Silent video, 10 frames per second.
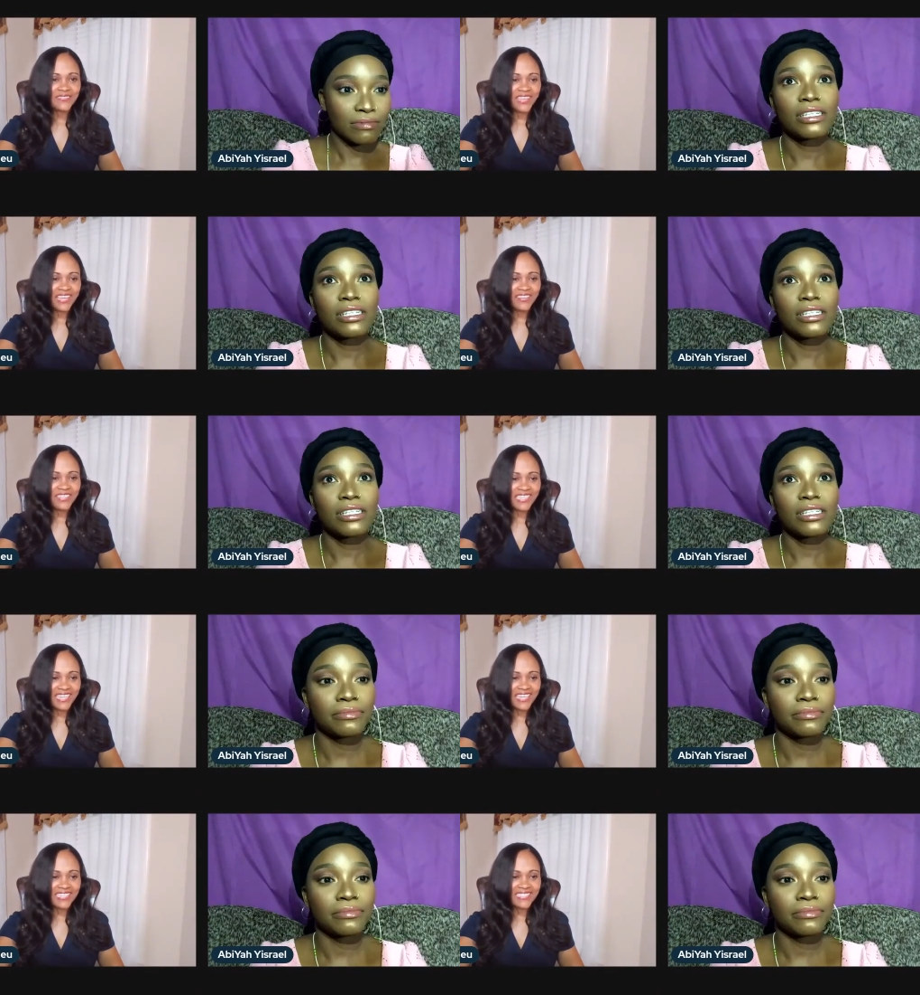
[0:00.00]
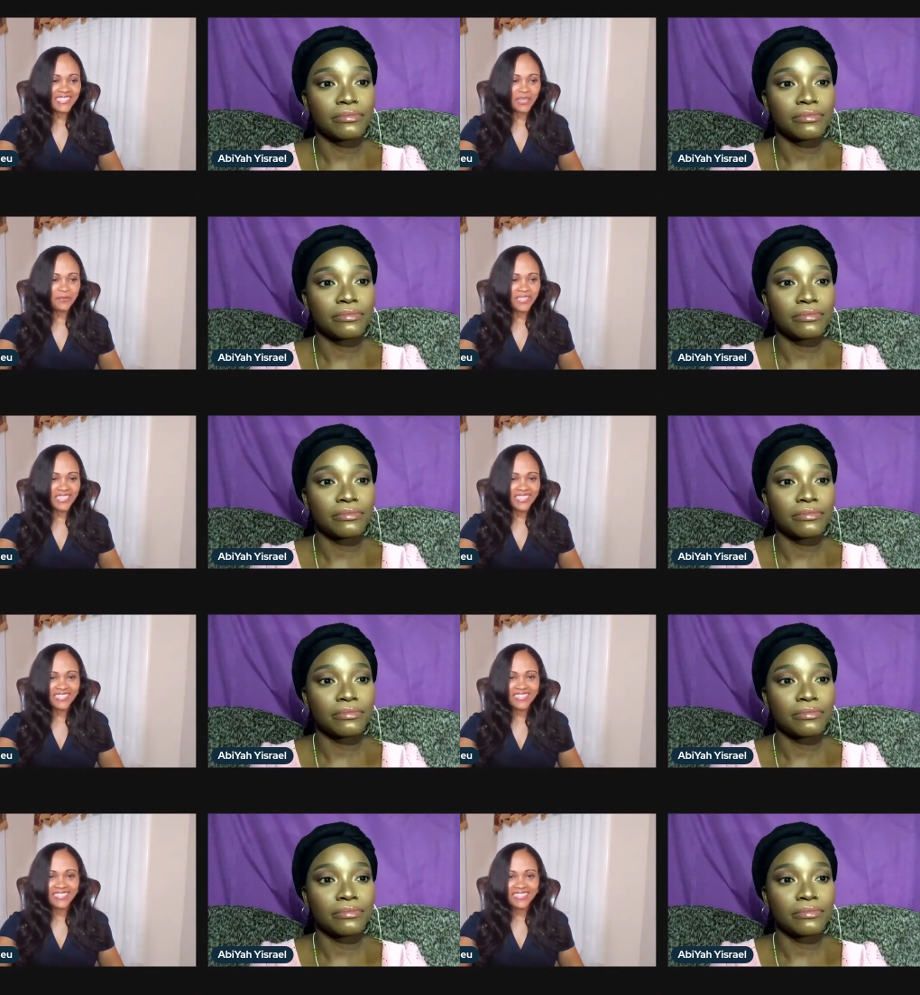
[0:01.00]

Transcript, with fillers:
Speaker 1: Very nice, AbiYah.